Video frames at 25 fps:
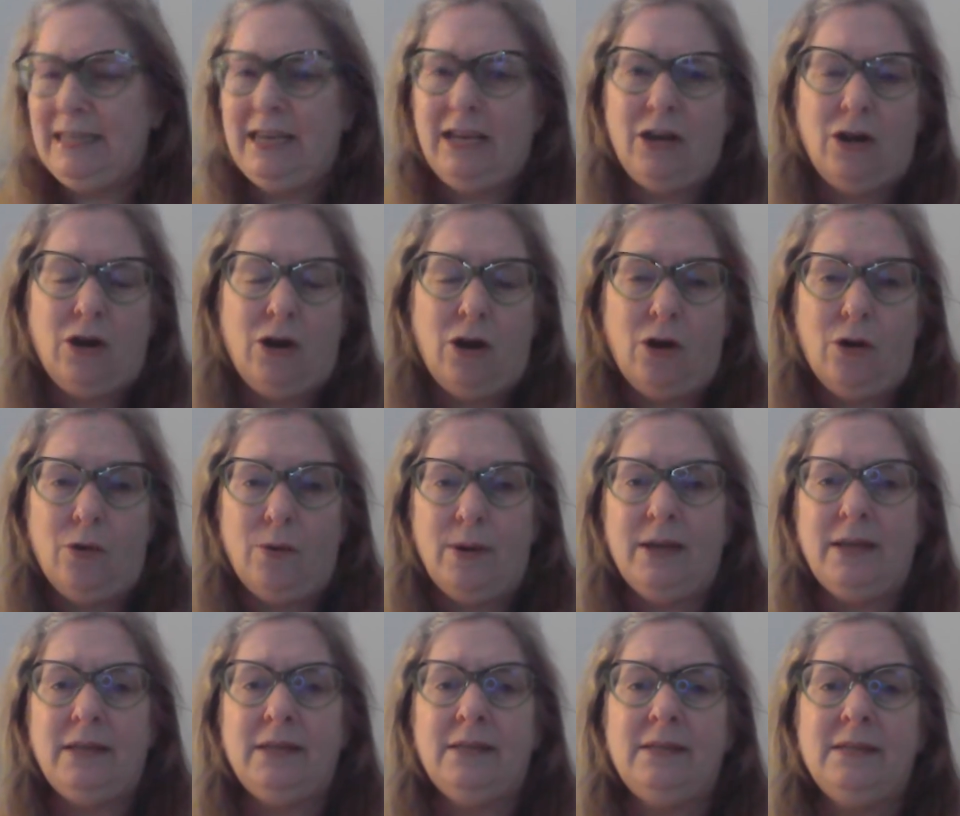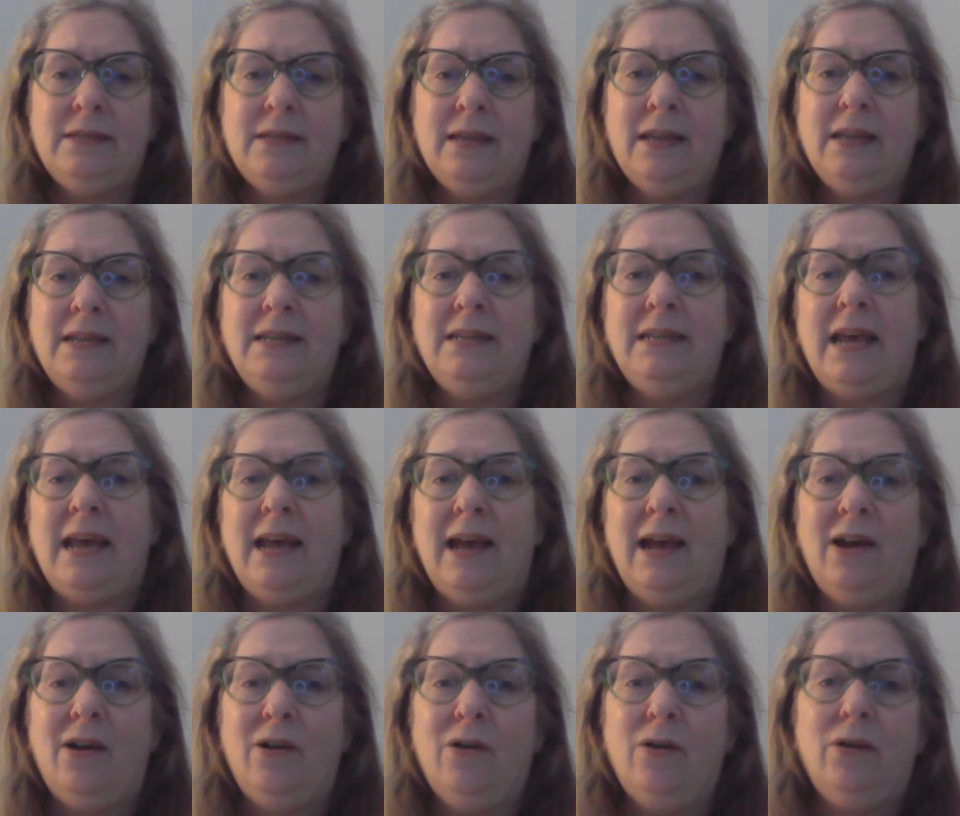They always send
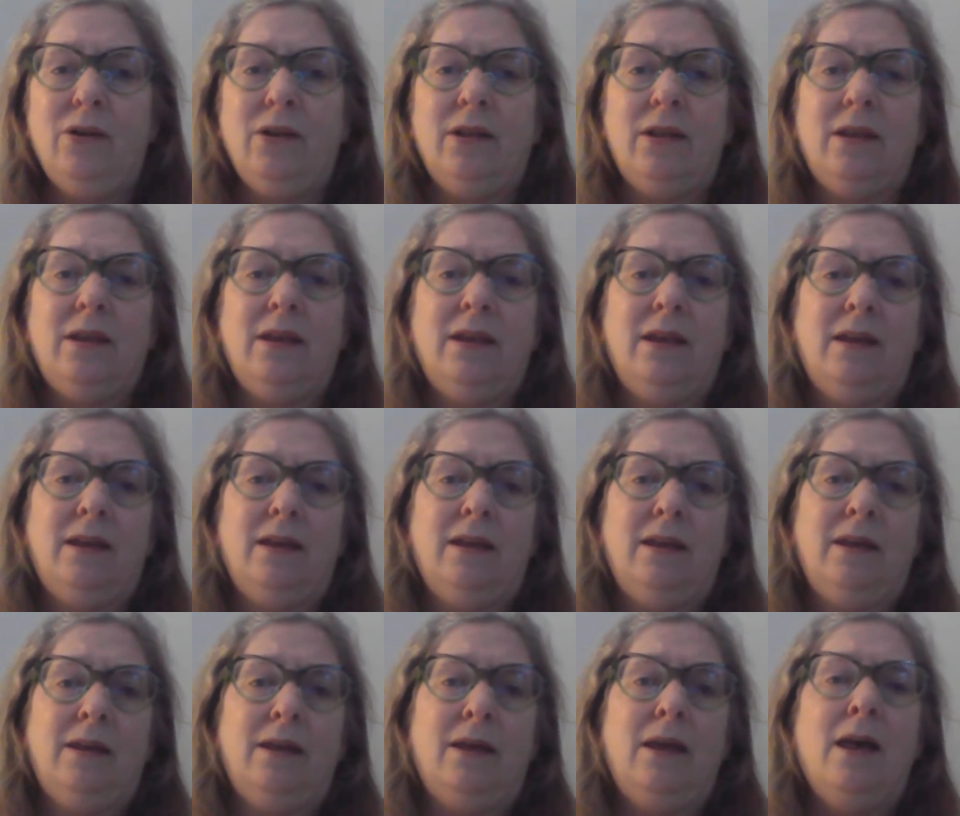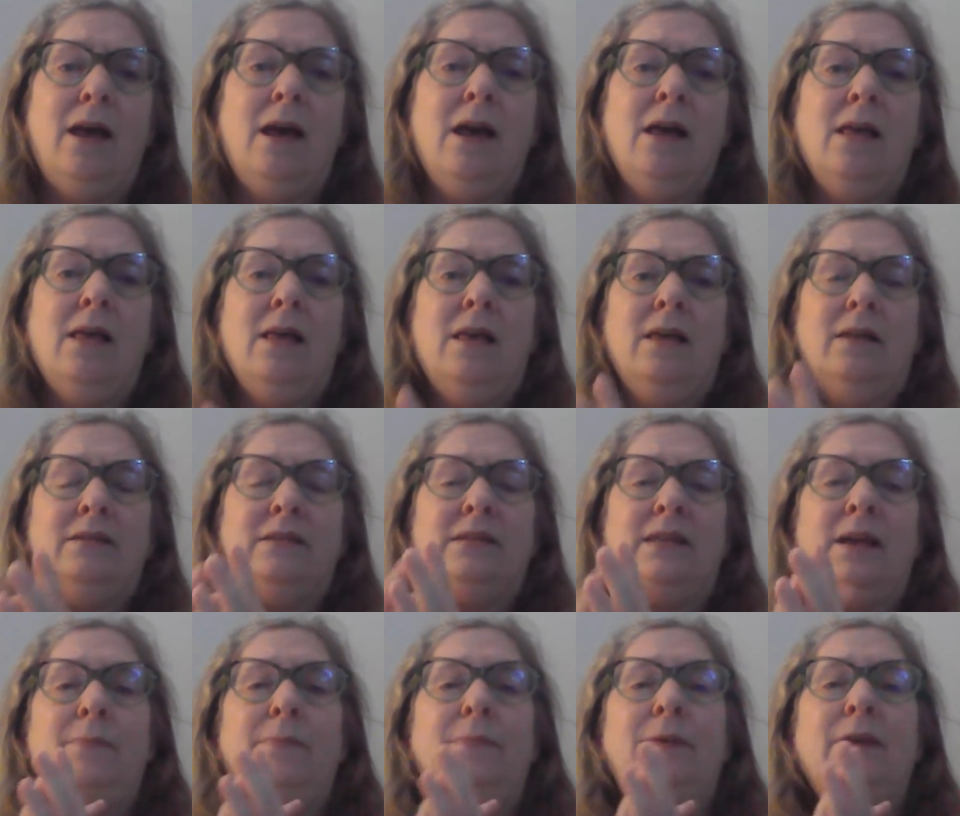out a
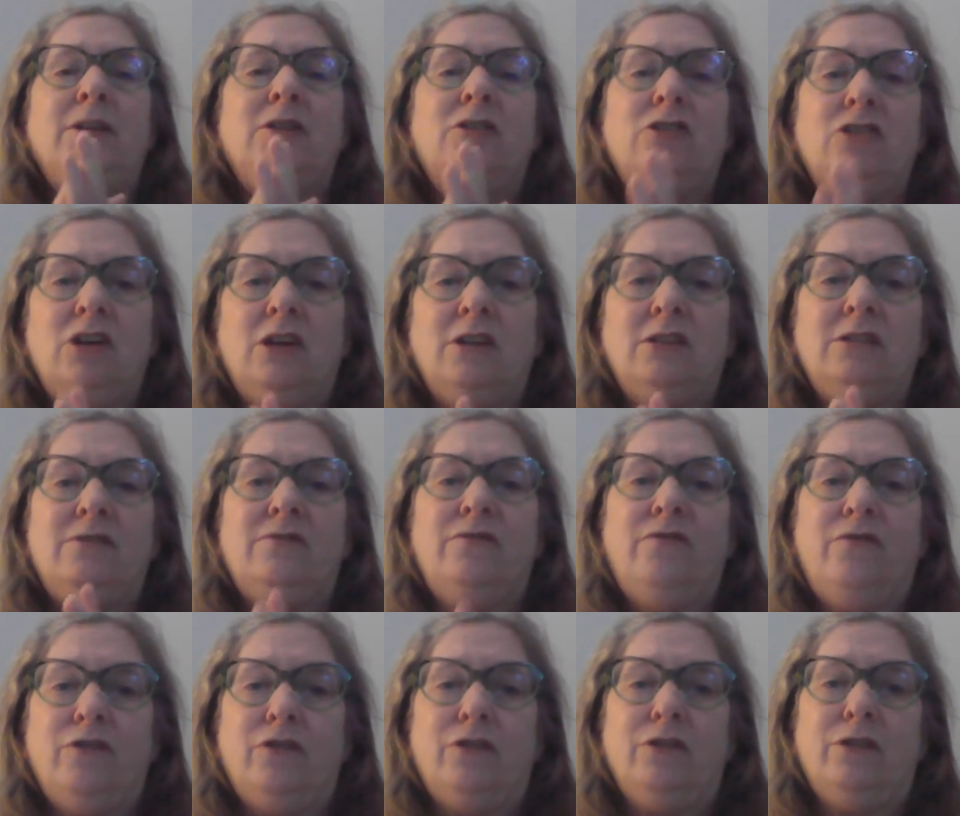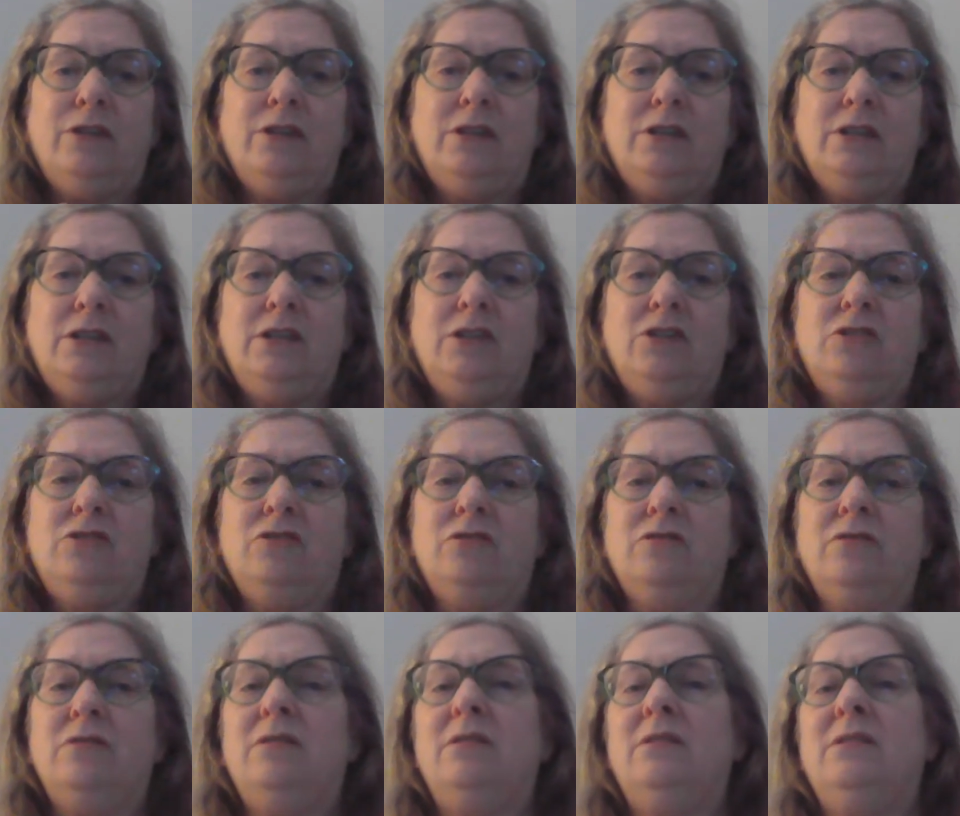something just for the
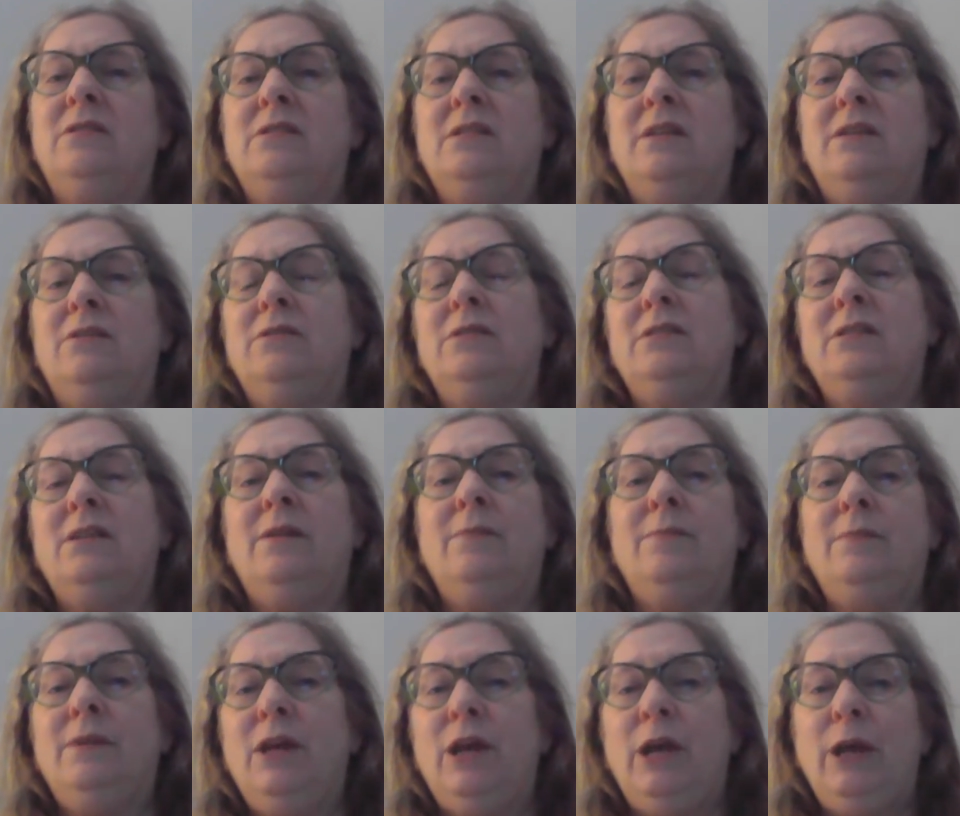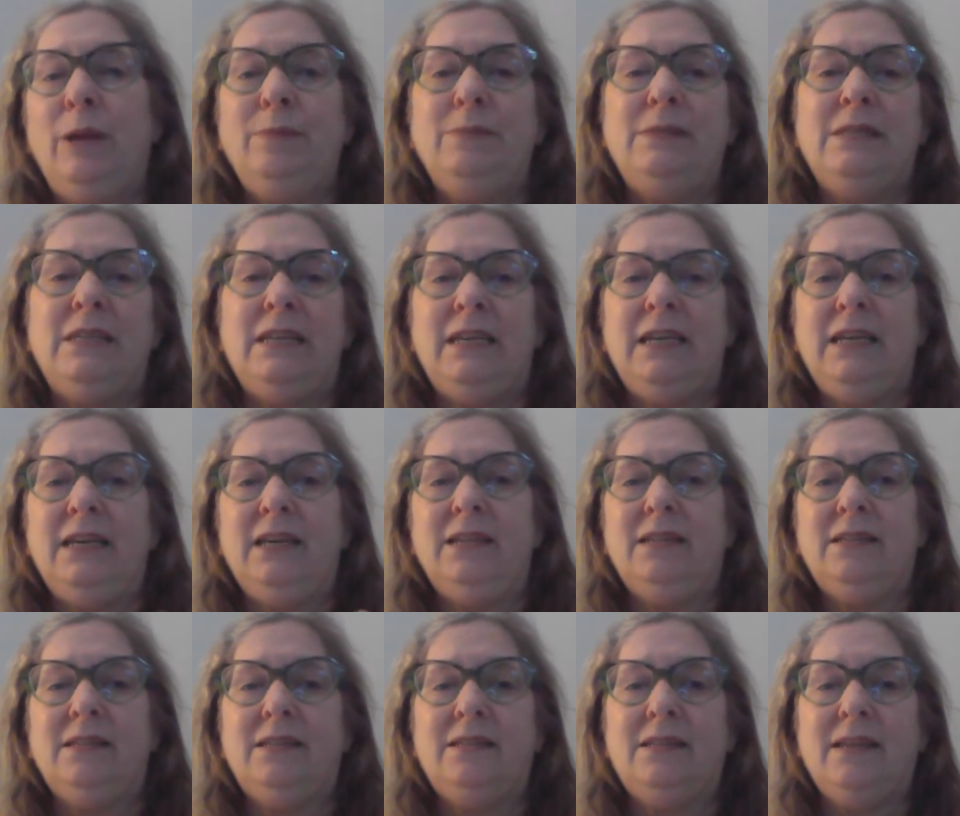teachers, and so sometimes
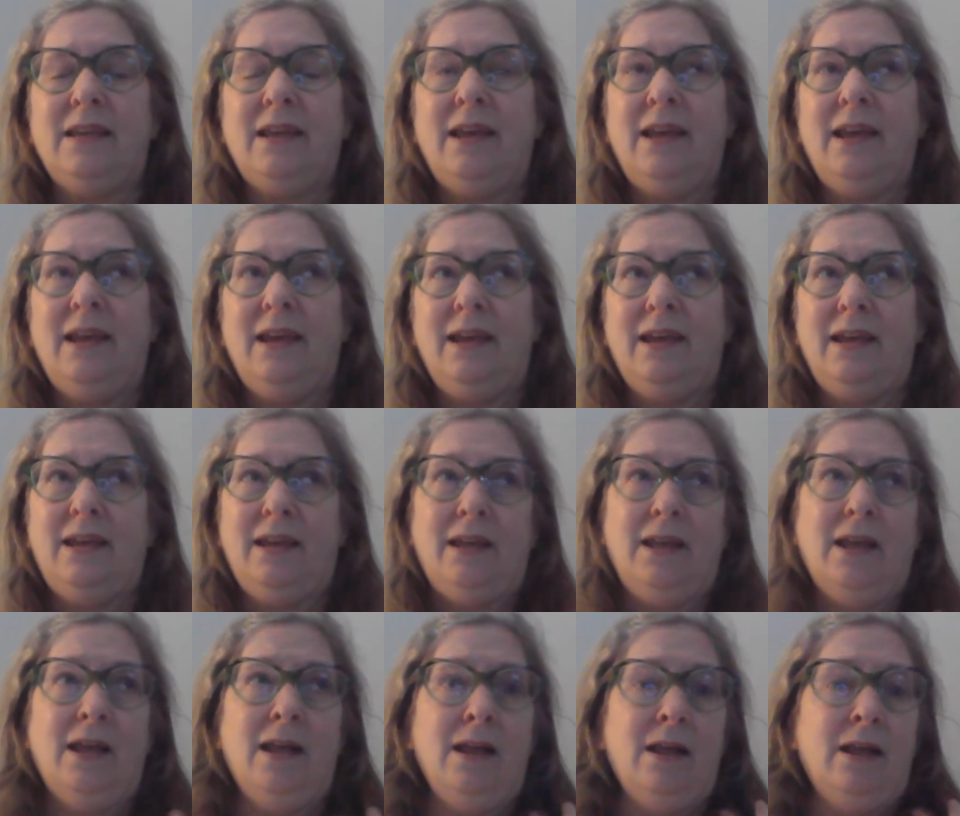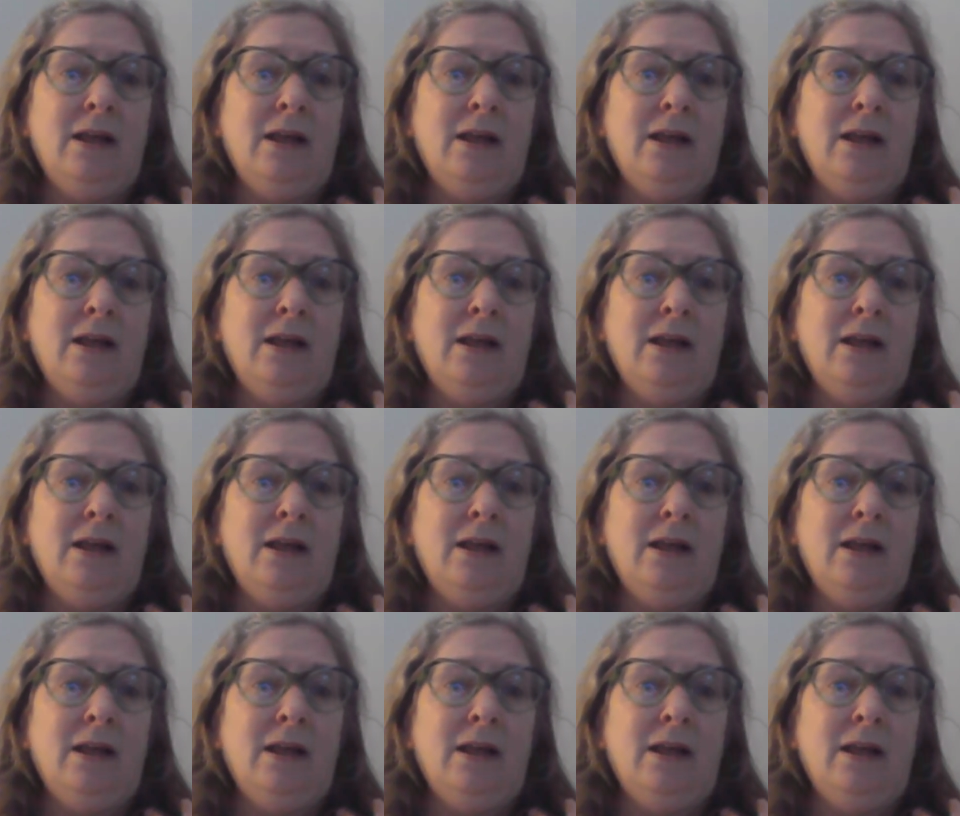it's a